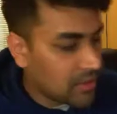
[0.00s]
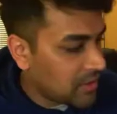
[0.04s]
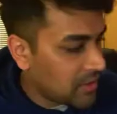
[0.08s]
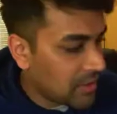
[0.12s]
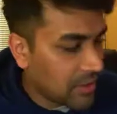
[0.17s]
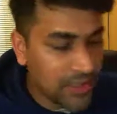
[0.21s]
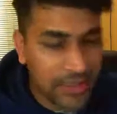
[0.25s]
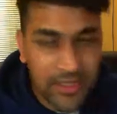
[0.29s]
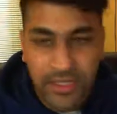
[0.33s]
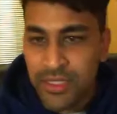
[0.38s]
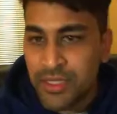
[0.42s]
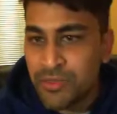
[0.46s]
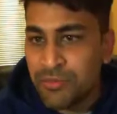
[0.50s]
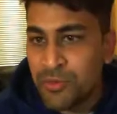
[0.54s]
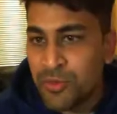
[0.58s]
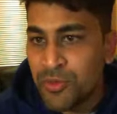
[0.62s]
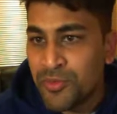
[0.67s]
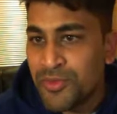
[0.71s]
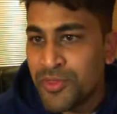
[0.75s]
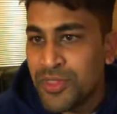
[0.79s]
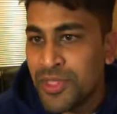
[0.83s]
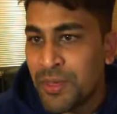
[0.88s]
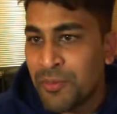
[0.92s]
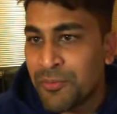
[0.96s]
I just
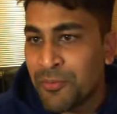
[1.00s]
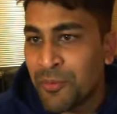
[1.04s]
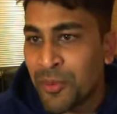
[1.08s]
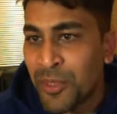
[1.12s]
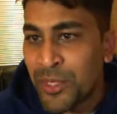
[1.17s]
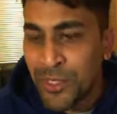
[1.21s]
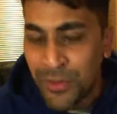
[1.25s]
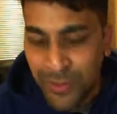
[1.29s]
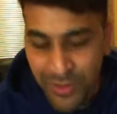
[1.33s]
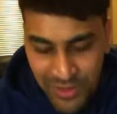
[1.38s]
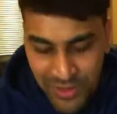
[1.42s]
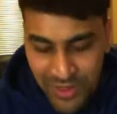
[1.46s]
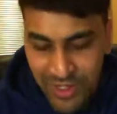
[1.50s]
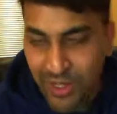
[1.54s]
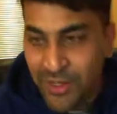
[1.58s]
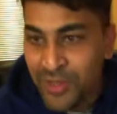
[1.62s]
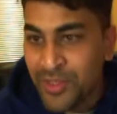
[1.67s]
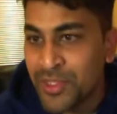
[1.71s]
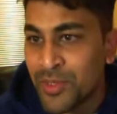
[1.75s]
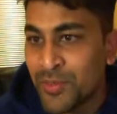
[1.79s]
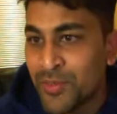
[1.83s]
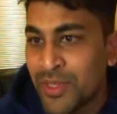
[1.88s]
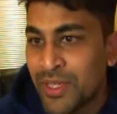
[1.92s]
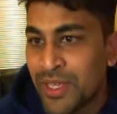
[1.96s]
moved some windows around
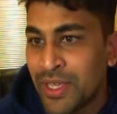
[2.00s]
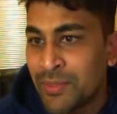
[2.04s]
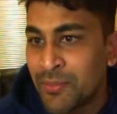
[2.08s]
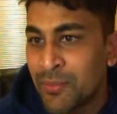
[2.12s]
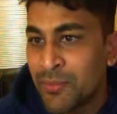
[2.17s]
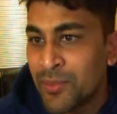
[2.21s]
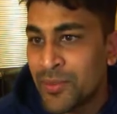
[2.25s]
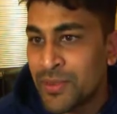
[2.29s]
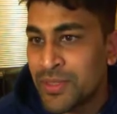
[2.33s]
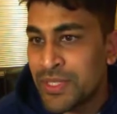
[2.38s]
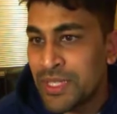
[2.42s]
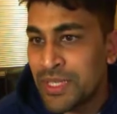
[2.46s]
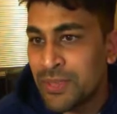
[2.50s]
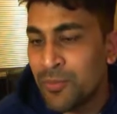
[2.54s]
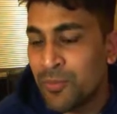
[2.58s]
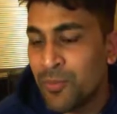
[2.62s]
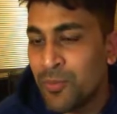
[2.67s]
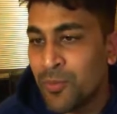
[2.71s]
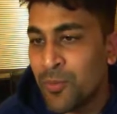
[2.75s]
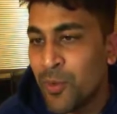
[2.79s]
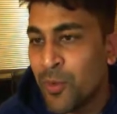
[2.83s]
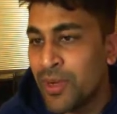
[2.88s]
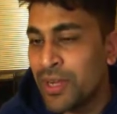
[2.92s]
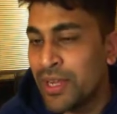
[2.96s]
so we can see
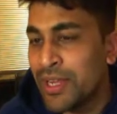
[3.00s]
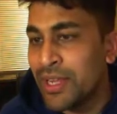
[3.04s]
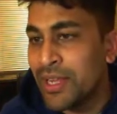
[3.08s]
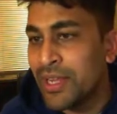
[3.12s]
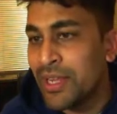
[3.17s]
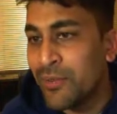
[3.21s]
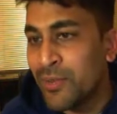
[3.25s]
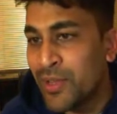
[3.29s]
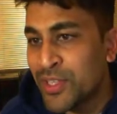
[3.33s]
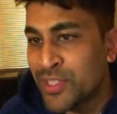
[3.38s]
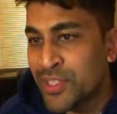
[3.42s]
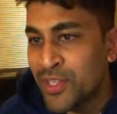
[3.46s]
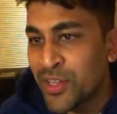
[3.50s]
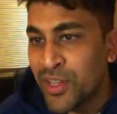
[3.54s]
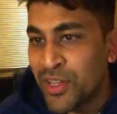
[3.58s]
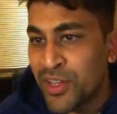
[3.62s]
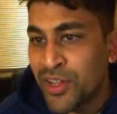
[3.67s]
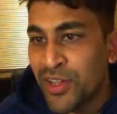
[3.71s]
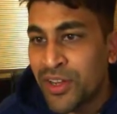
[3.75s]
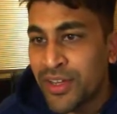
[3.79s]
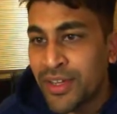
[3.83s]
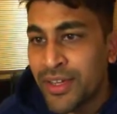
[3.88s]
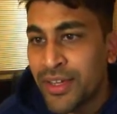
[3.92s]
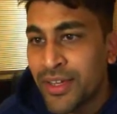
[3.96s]
more clearly what's going
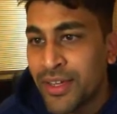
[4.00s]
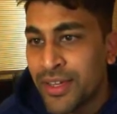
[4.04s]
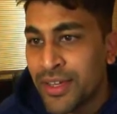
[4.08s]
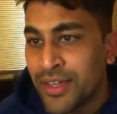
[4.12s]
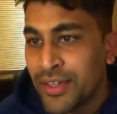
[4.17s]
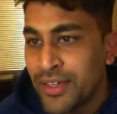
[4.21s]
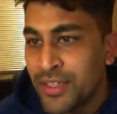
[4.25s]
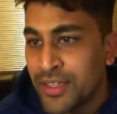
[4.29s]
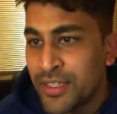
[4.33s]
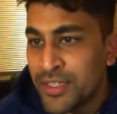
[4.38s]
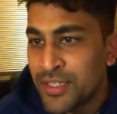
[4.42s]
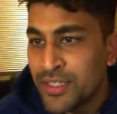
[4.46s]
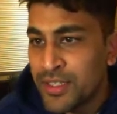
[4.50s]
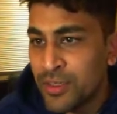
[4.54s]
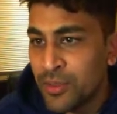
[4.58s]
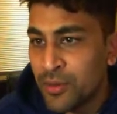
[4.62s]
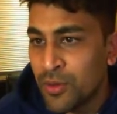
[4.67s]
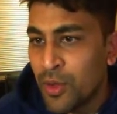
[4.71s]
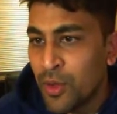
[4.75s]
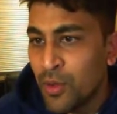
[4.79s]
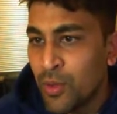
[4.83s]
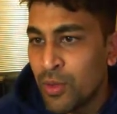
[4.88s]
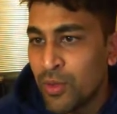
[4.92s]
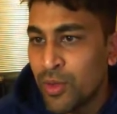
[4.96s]
on here.
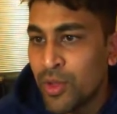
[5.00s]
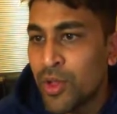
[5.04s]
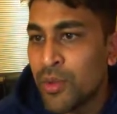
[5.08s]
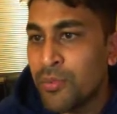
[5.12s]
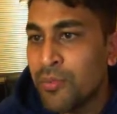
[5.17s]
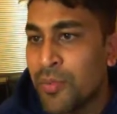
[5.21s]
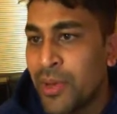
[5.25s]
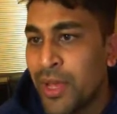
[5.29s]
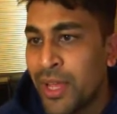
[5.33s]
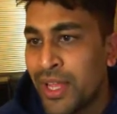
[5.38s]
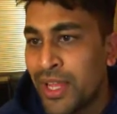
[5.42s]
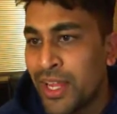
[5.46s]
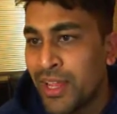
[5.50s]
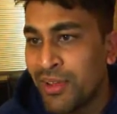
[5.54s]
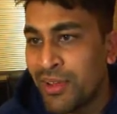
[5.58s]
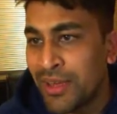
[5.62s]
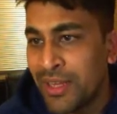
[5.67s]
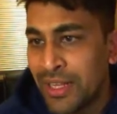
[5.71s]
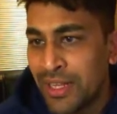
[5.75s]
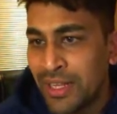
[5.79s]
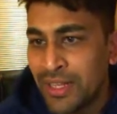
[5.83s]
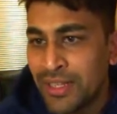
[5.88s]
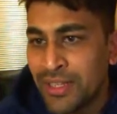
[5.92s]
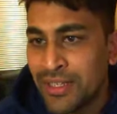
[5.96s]
So we will compile our
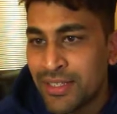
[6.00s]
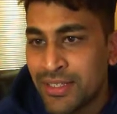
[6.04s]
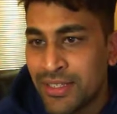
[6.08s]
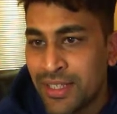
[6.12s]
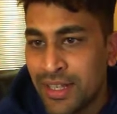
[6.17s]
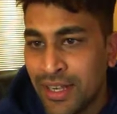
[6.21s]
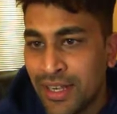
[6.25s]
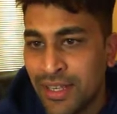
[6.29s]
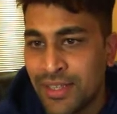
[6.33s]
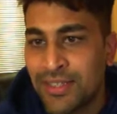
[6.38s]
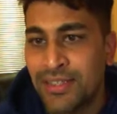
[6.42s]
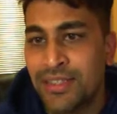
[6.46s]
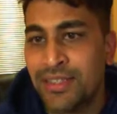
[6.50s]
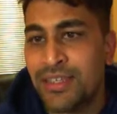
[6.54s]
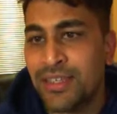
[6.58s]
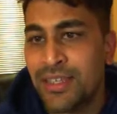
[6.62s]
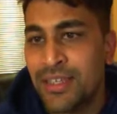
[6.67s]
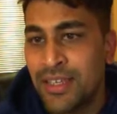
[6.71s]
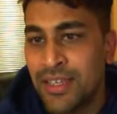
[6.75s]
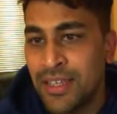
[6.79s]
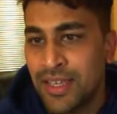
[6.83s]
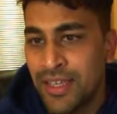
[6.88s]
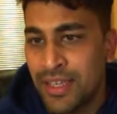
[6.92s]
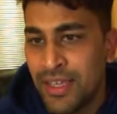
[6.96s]
linked list class
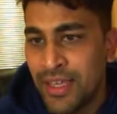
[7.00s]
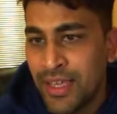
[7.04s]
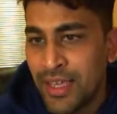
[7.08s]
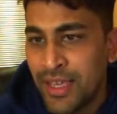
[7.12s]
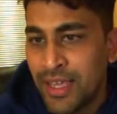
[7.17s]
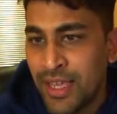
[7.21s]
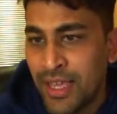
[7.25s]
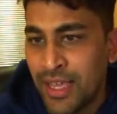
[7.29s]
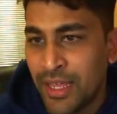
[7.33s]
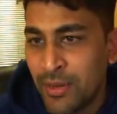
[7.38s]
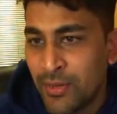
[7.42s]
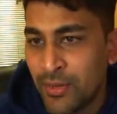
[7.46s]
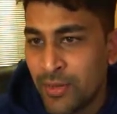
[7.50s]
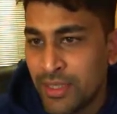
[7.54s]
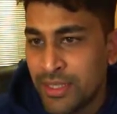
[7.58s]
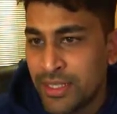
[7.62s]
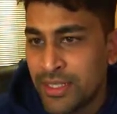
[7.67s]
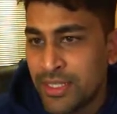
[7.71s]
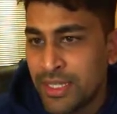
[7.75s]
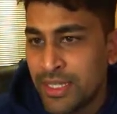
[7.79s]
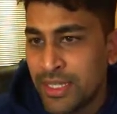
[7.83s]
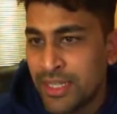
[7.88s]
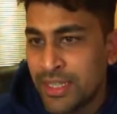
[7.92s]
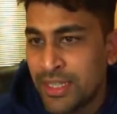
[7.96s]
and we'll
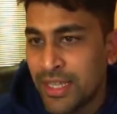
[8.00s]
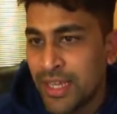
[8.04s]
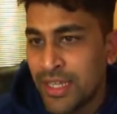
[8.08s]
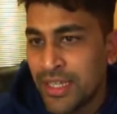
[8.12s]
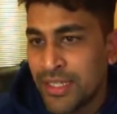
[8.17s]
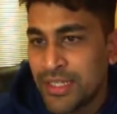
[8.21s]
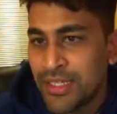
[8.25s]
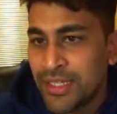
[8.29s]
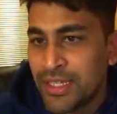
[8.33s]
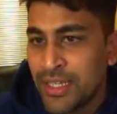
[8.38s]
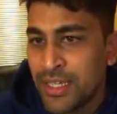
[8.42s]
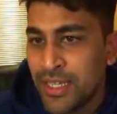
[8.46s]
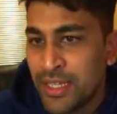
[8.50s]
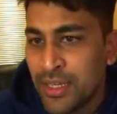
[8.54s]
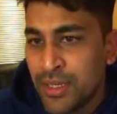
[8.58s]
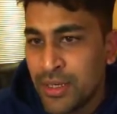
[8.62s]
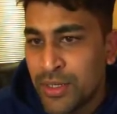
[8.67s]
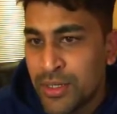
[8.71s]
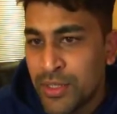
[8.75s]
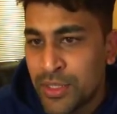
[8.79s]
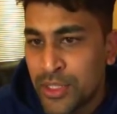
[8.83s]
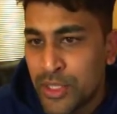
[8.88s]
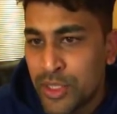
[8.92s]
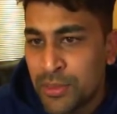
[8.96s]
see that
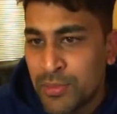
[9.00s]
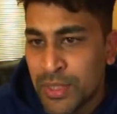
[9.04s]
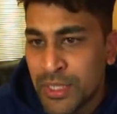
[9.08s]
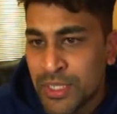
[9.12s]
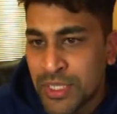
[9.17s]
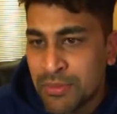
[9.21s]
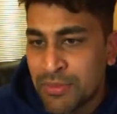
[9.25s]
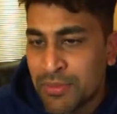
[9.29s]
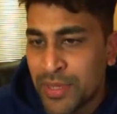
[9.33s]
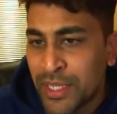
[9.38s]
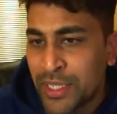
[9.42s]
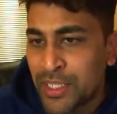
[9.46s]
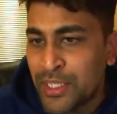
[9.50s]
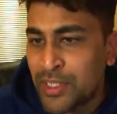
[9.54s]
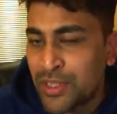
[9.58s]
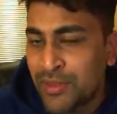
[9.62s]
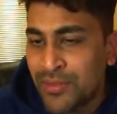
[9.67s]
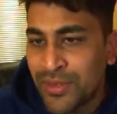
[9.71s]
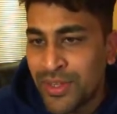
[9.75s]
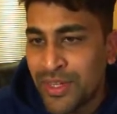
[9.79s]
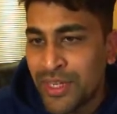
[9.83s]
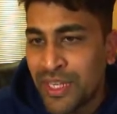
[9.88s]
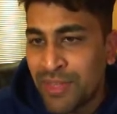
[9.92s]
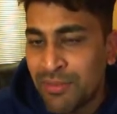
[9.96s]
Schubert and
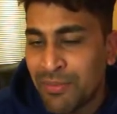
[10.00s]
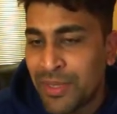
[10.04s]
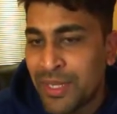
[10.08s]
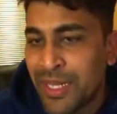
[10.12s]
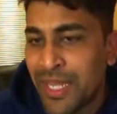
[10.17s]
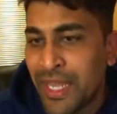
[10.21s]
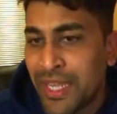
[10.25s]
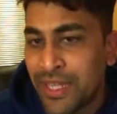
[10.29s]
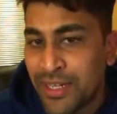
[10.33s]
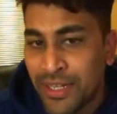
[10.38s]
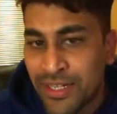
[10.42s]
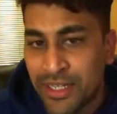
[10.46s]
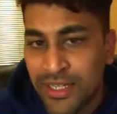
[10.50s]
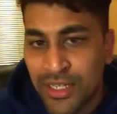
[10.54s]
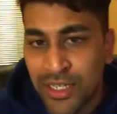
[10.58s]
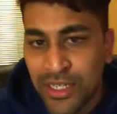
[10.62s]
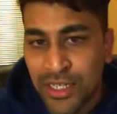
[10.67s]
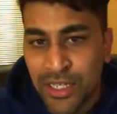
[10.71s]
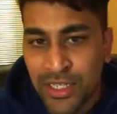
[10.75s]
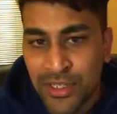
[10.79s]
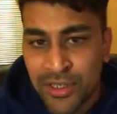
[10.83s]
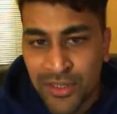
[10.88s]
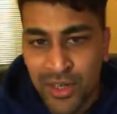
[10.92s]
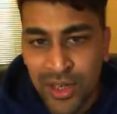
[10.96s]
Beethoven have been added
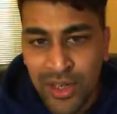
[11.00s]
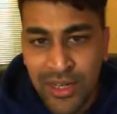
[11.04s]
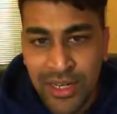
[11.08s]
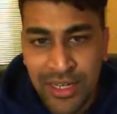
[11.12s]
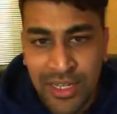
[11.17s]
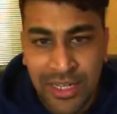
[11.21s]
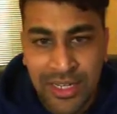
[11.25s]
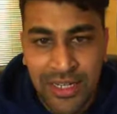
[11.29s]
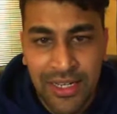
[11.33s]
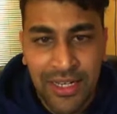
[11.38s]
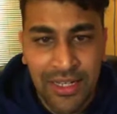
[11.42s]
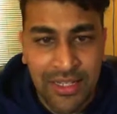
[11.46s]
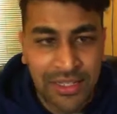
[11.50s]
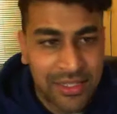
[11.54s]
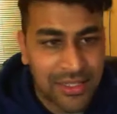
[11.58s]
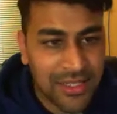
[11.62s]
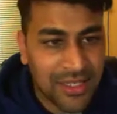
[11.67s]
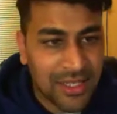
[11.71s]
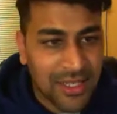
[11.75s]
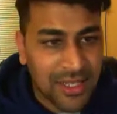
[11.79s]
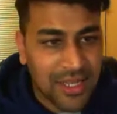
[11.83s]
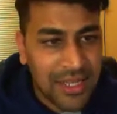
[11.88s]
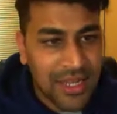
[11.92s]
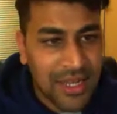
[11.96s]
to our linked list.
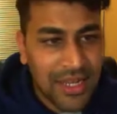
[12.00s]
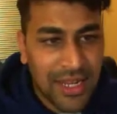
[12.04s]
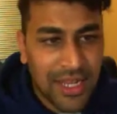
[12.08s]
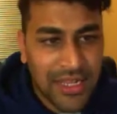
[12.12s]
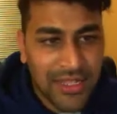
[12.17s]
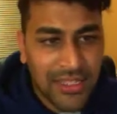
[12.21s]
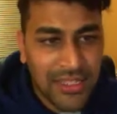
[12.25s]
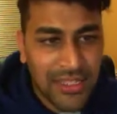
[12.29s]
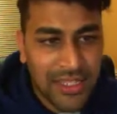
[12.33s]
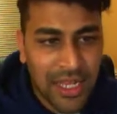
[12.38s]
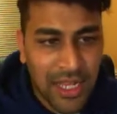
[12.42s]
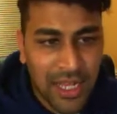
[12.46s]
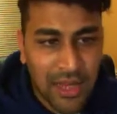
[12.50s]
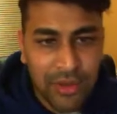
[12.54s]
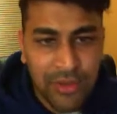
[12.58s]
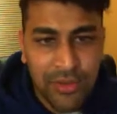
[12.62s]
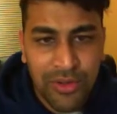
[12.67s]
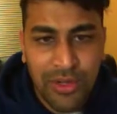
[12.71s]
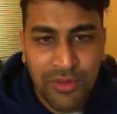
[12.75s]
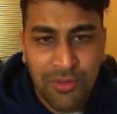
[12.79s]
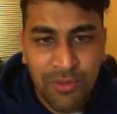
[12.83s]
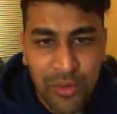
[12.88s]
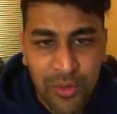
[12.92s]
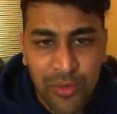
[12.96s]
Let's now
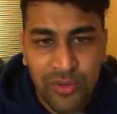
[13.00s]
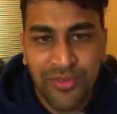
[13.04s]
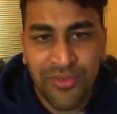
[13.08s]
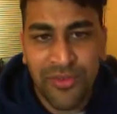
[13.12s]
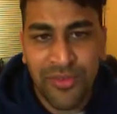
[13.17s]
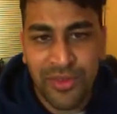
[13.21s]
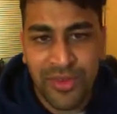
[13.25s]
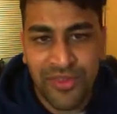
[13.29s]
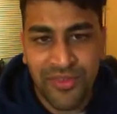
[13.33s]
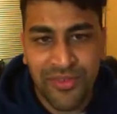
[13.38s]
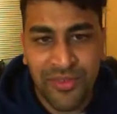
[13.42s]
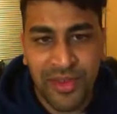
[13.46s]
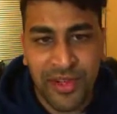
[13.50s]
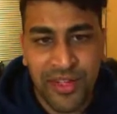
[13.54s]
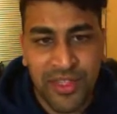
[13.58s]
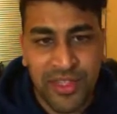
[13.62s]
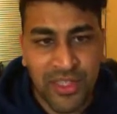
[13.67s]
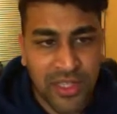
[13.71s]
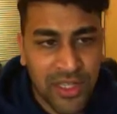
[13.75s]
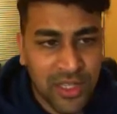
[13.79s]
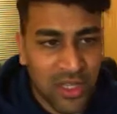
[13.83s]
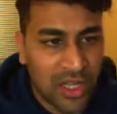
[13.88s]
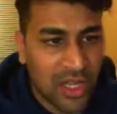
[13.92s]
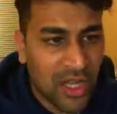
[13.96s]
remove from the front
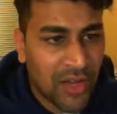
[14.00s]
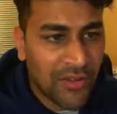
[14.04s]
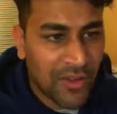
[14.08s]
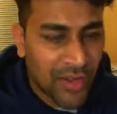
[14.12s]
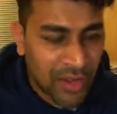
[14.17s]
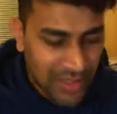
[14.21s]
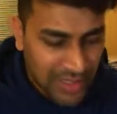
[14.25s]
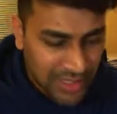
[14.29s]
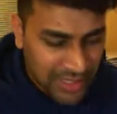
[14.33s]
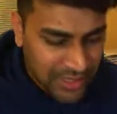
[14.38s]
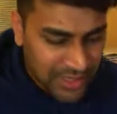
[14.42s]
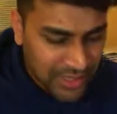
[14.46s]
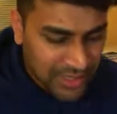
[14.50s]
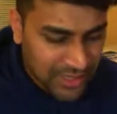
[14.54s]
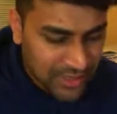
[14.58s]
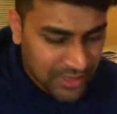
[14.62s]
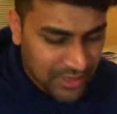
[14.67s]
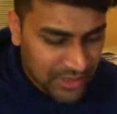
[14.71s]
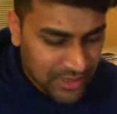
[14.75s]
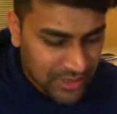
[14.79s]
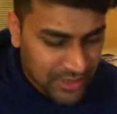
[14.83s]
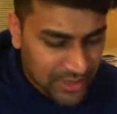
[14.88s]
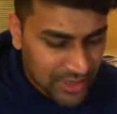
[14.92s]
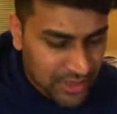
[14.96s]
of our linked
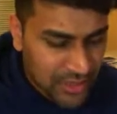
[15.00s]
list.